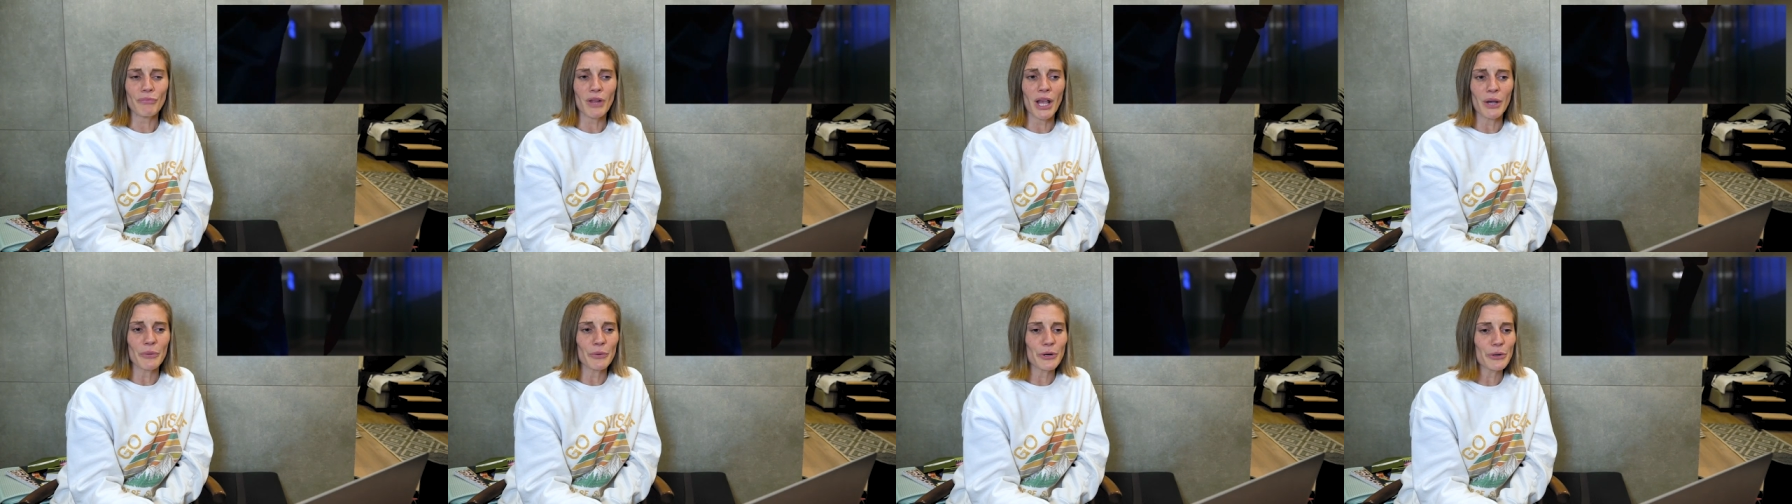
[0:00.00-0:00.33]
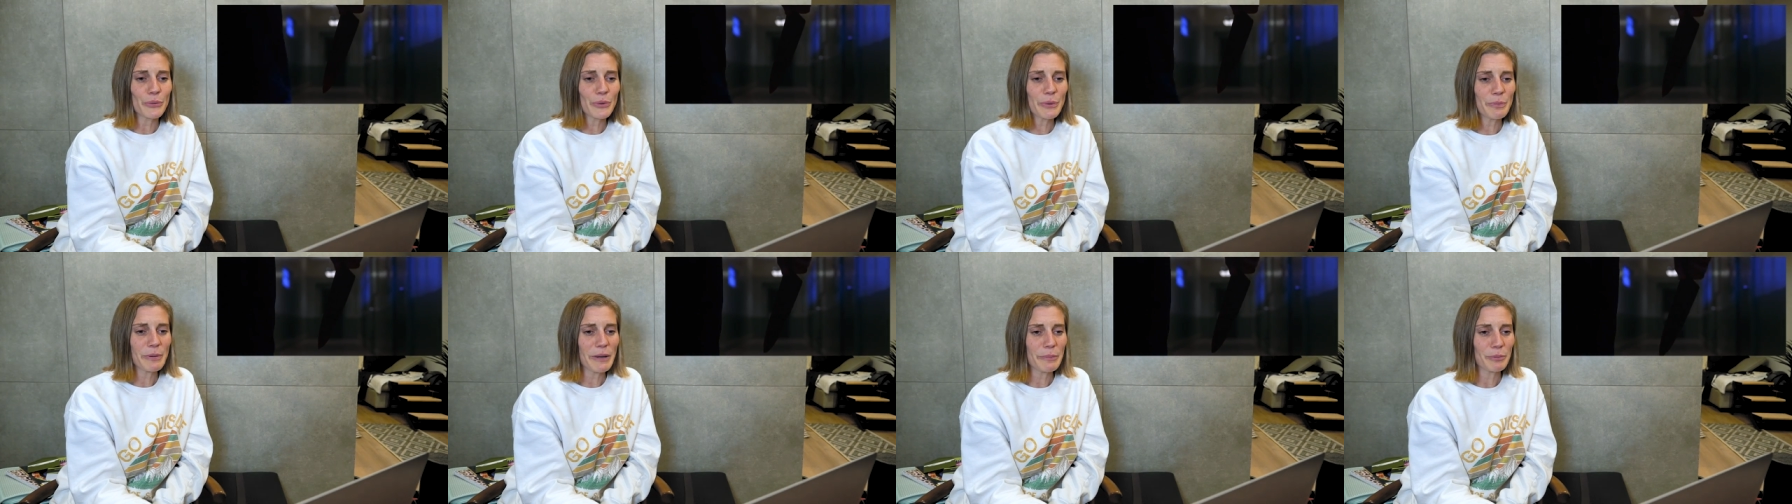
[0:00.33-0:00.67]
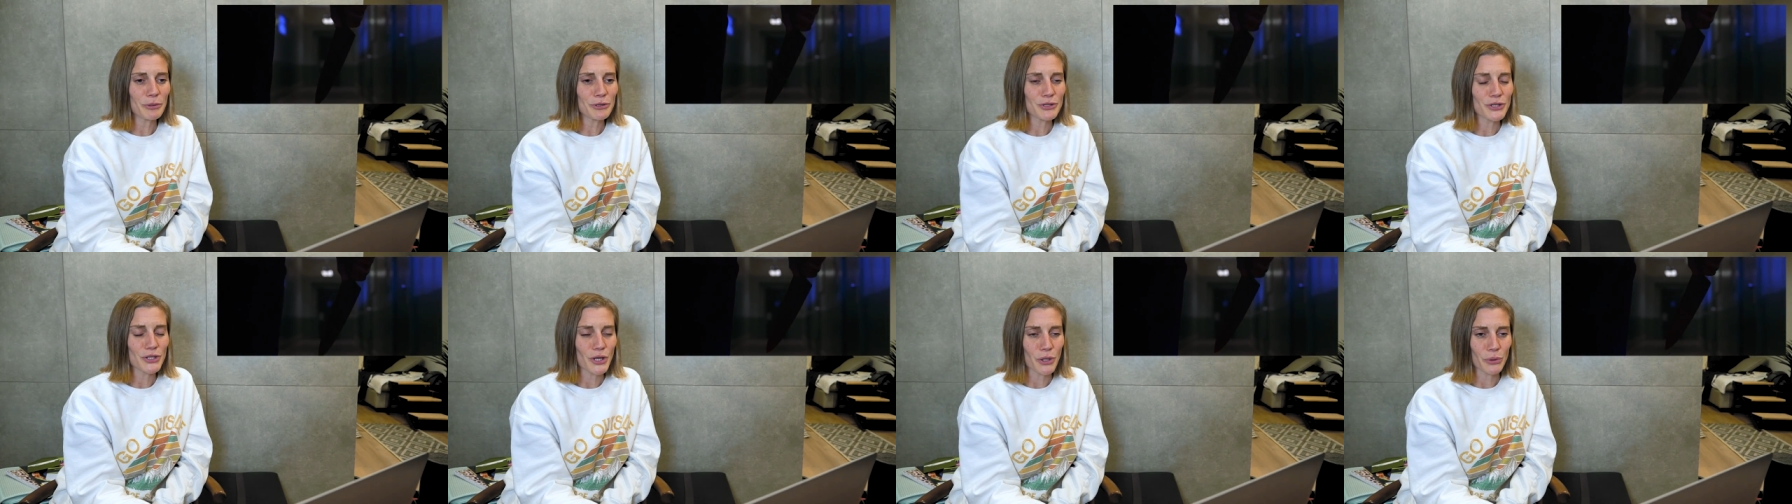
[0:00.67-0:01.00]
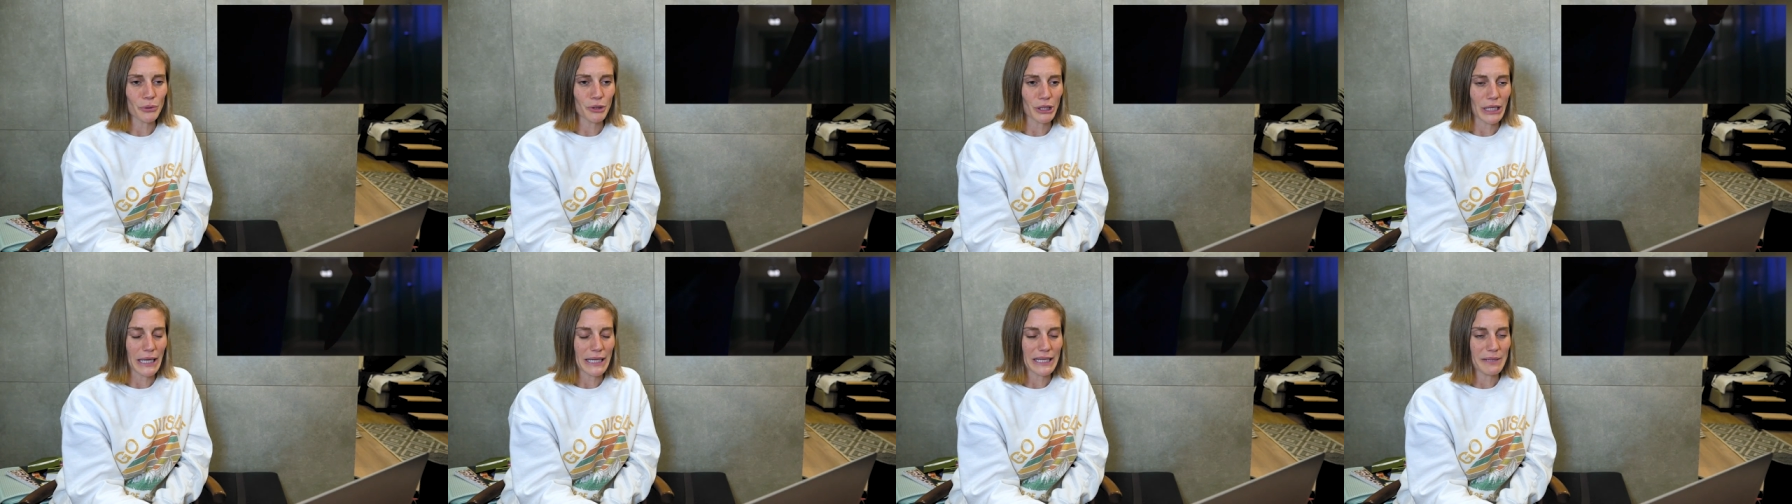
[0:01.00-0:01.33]
I wonder what people
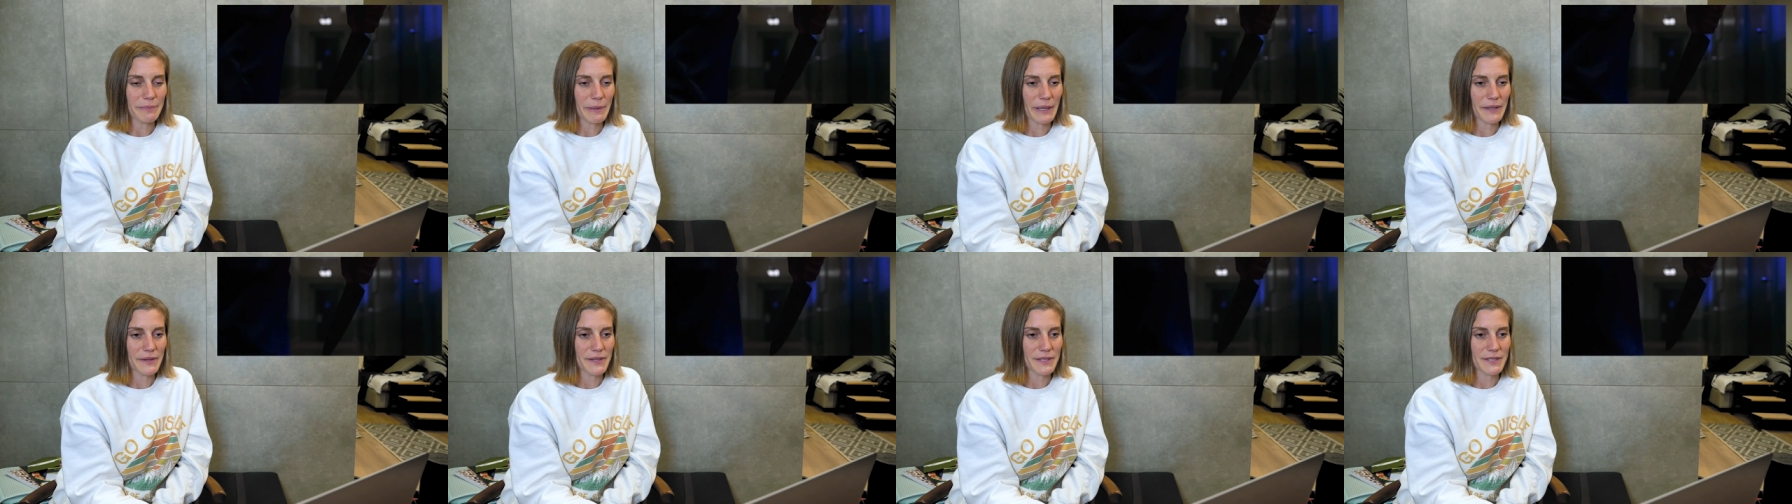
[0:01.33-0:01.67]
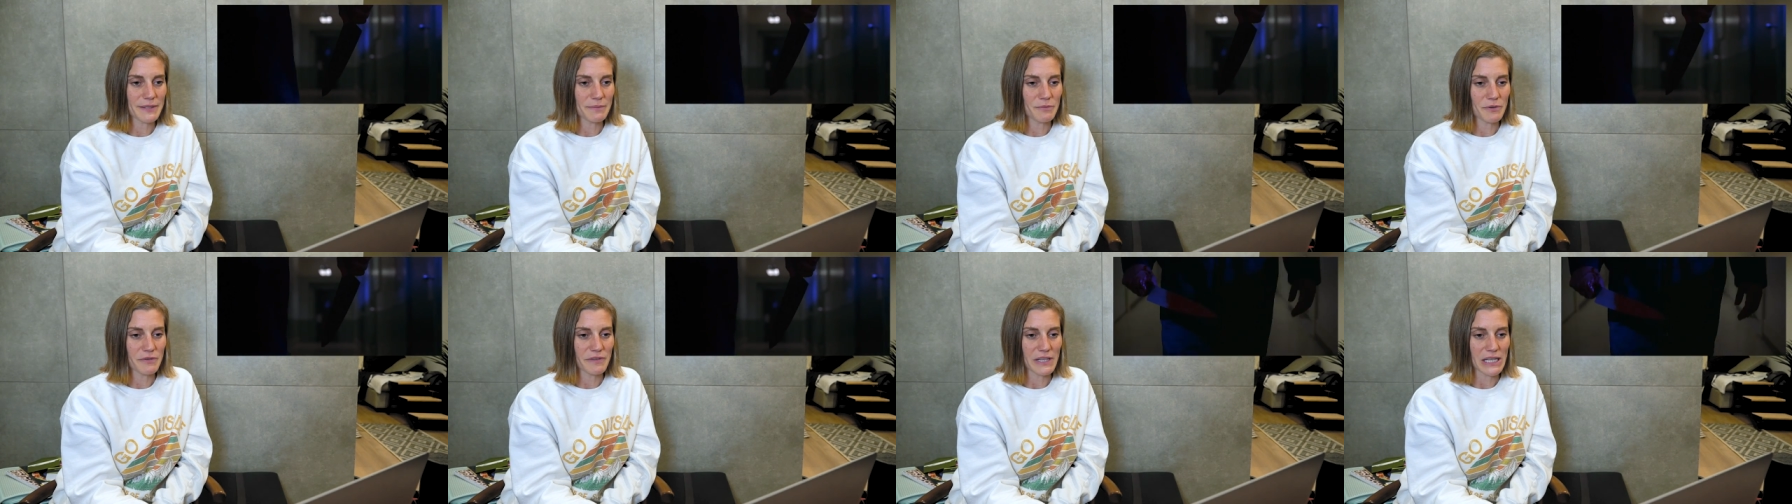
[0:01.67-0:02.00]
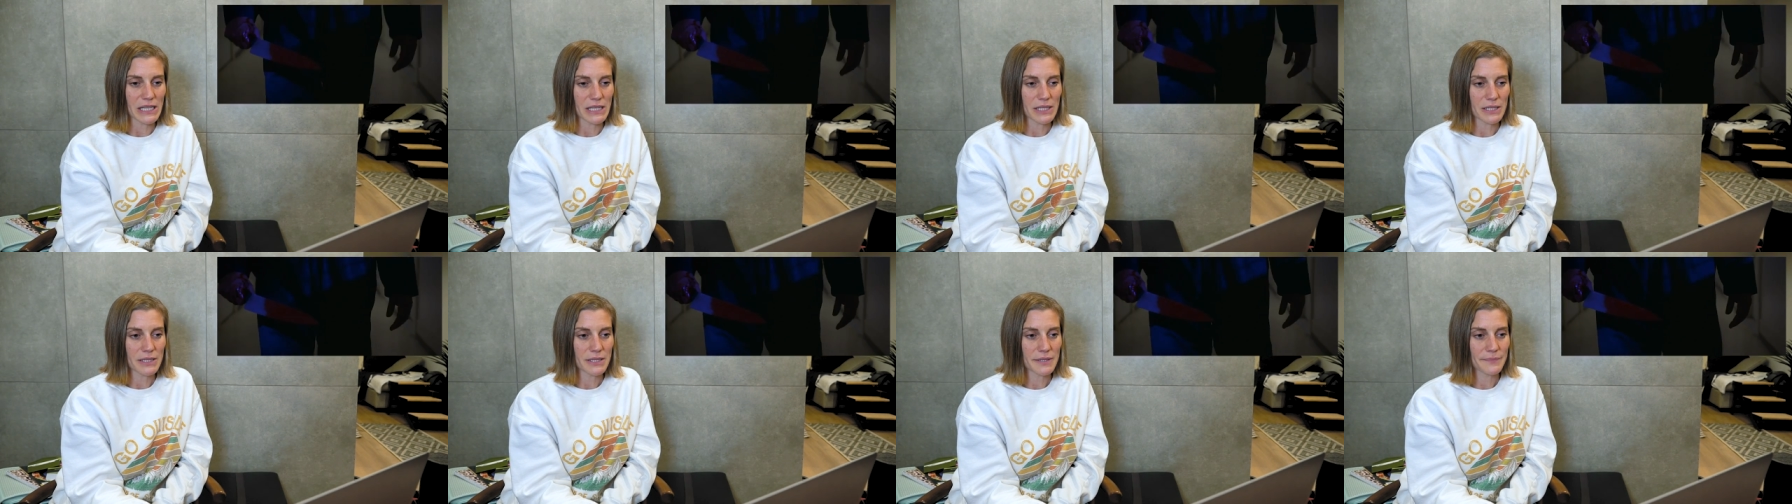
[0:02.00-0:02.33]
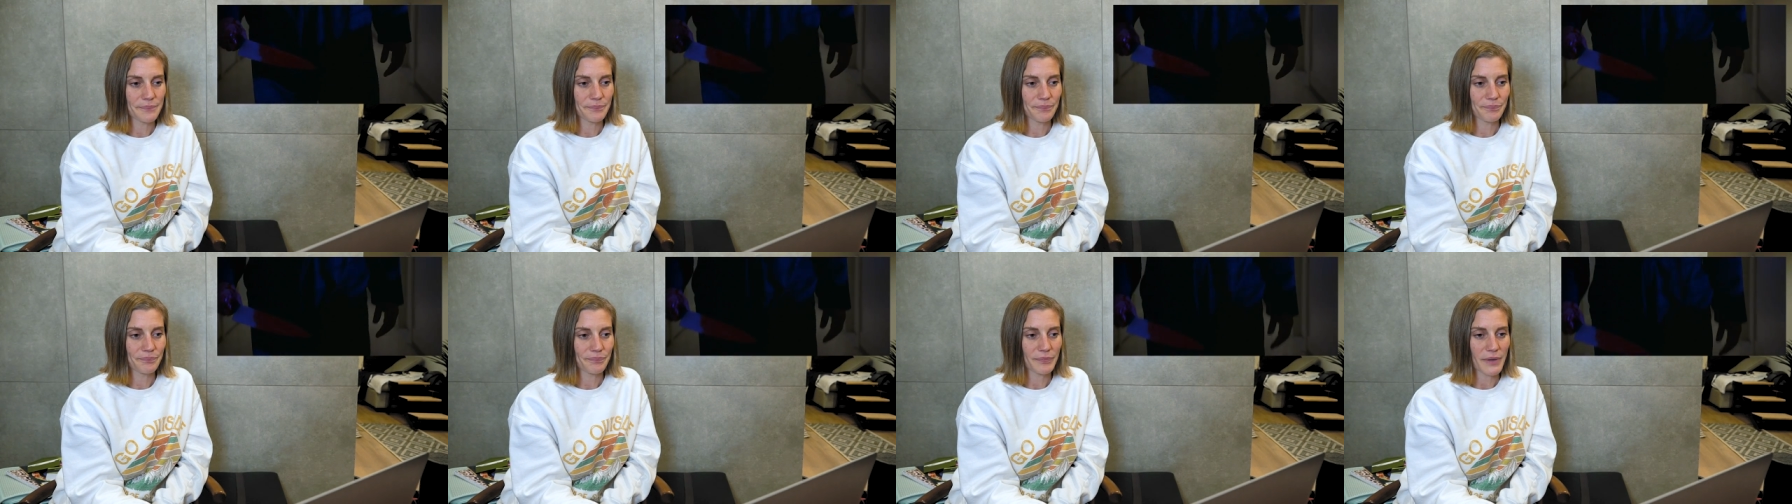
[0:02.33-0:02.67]
don't like about this movie,
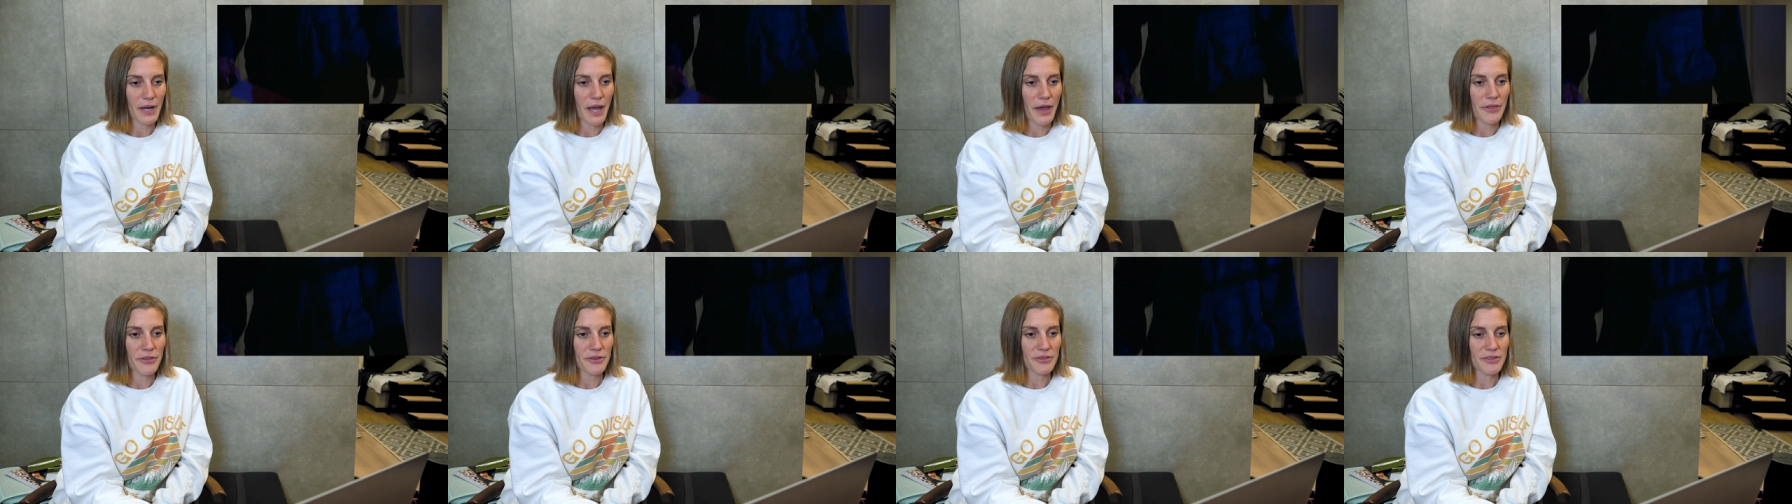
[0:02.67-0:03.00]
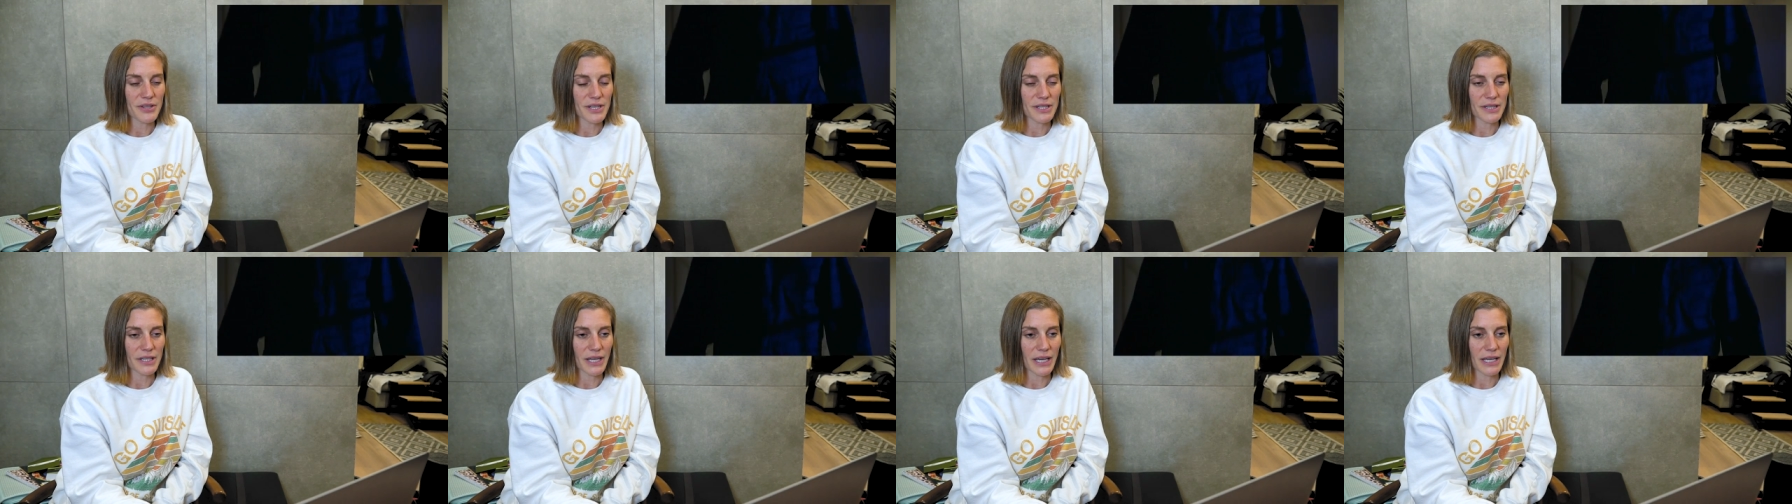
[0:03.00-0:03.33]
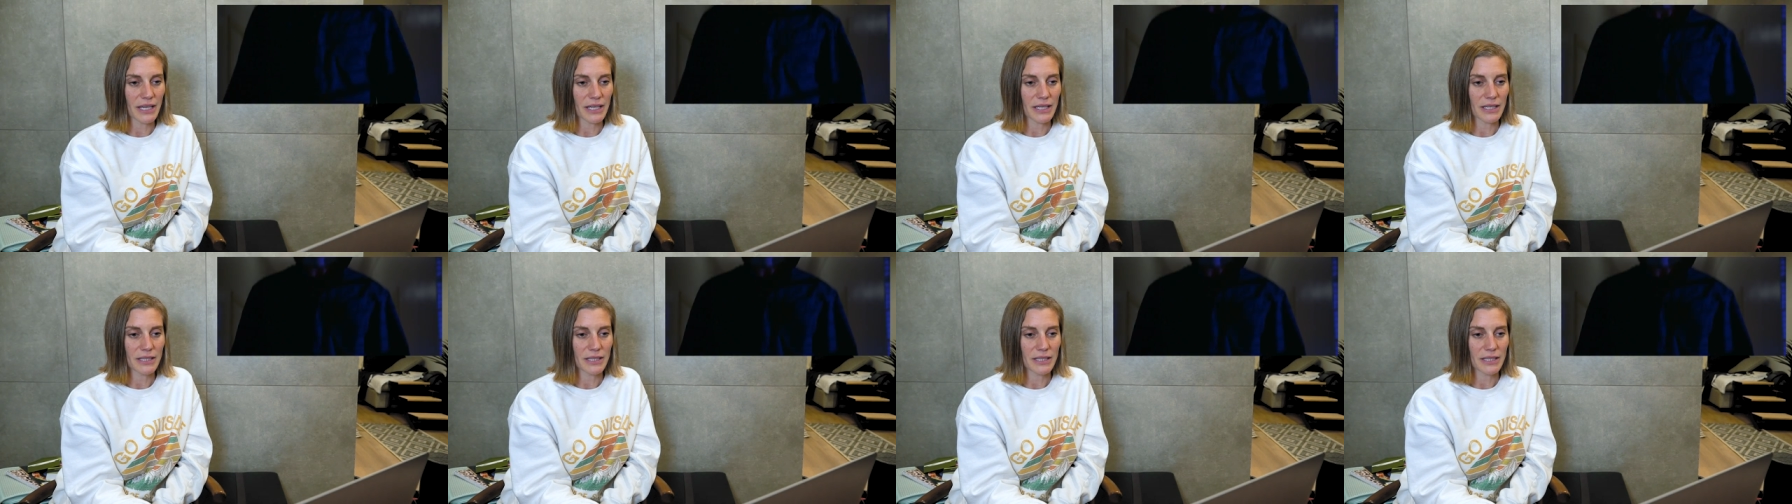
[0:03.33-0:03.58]
other than like